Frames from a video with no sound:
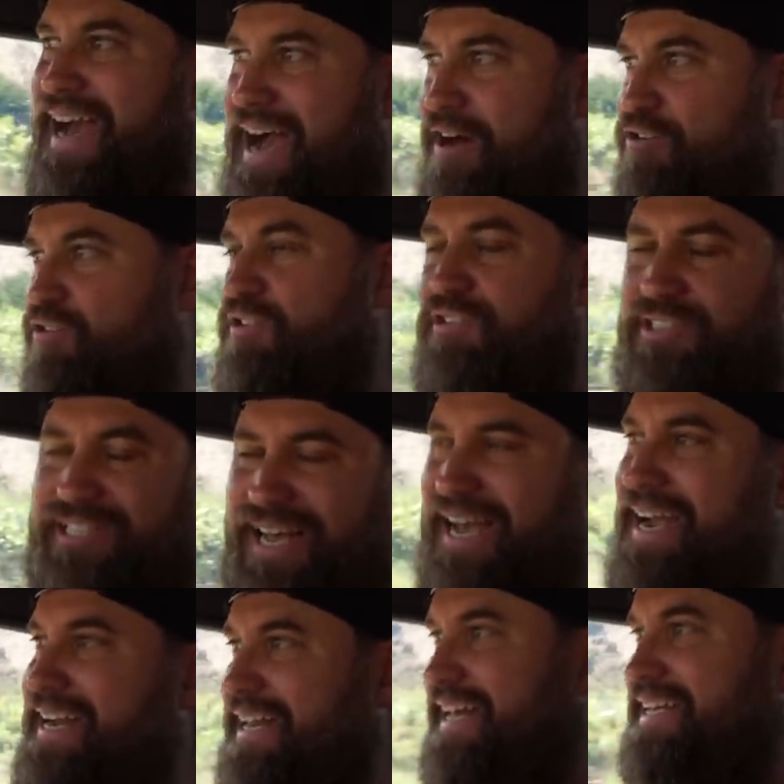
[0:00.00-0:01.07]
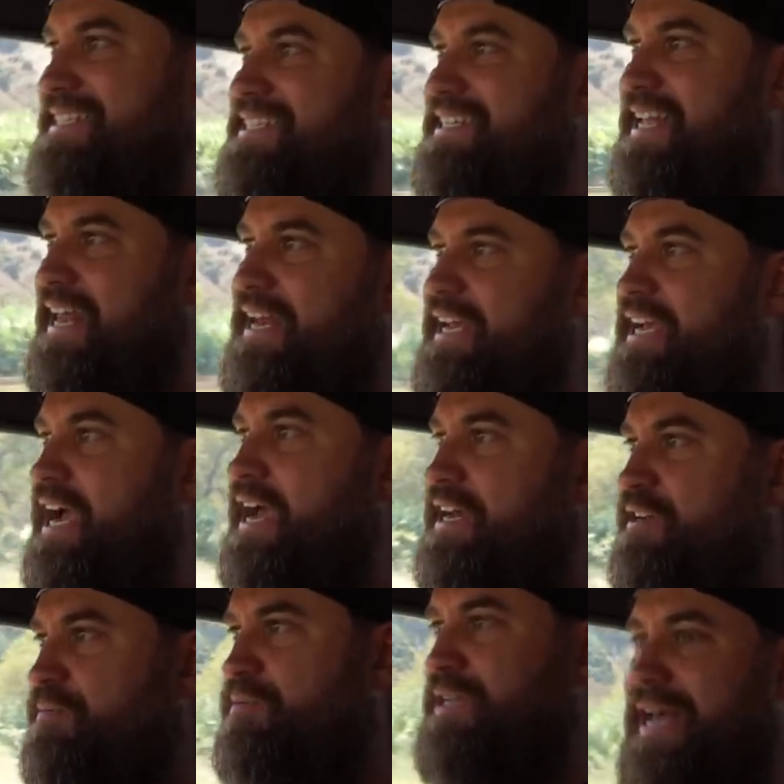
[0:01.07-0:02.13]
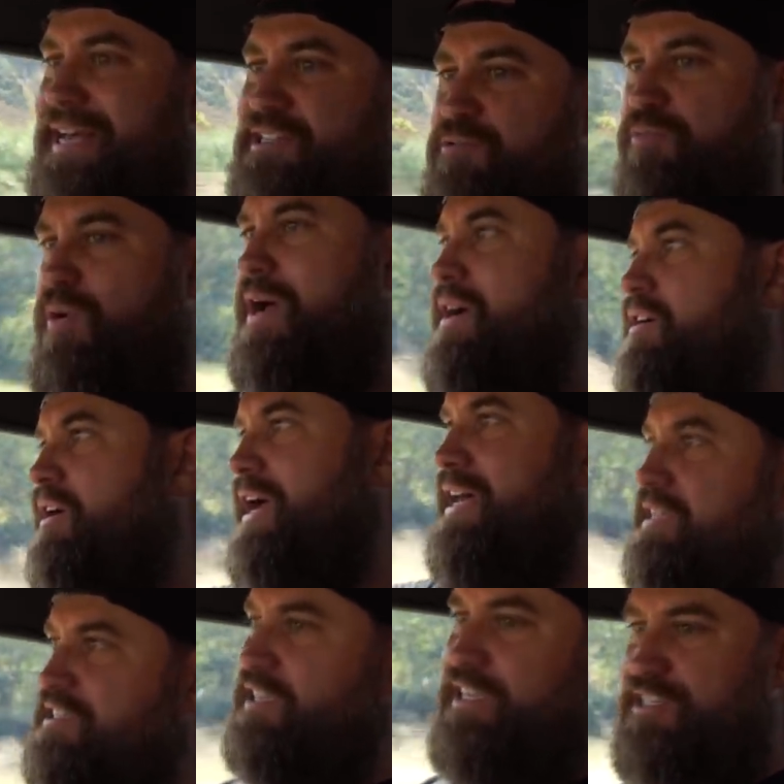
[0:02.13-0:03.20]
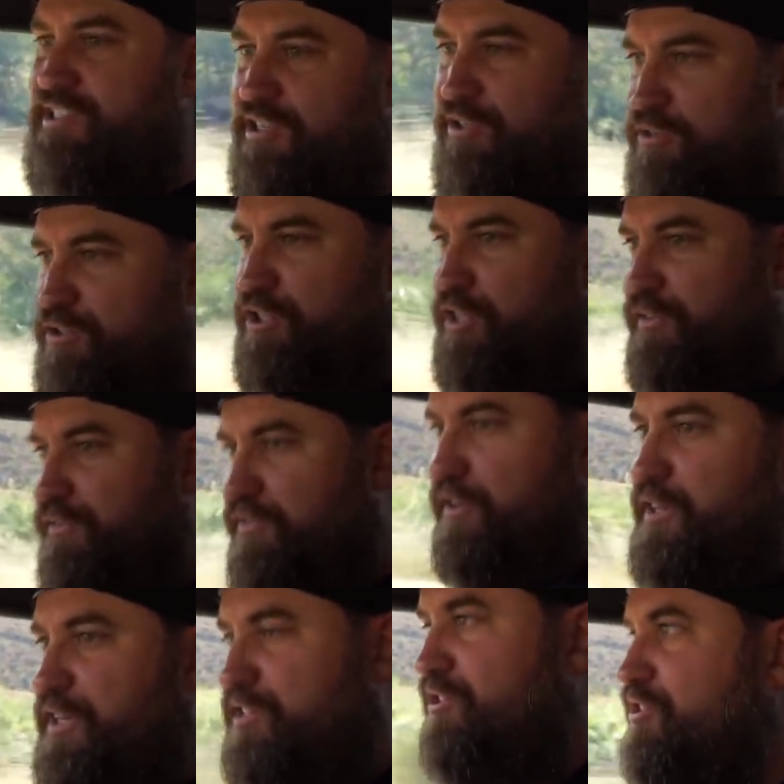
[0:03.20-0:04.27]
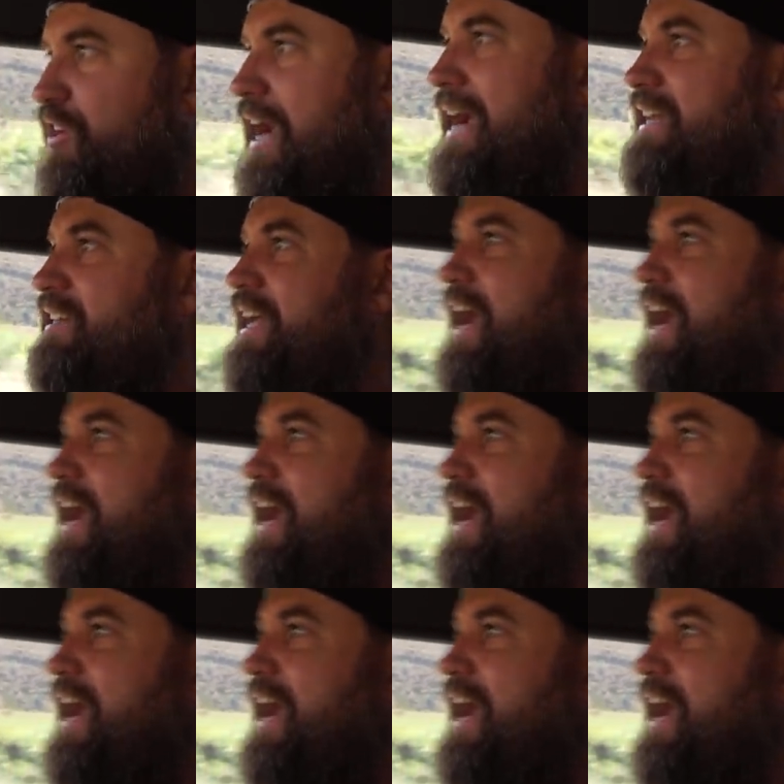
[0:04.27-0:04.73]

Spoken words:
outside aesthetic items as well as a solution for this cracked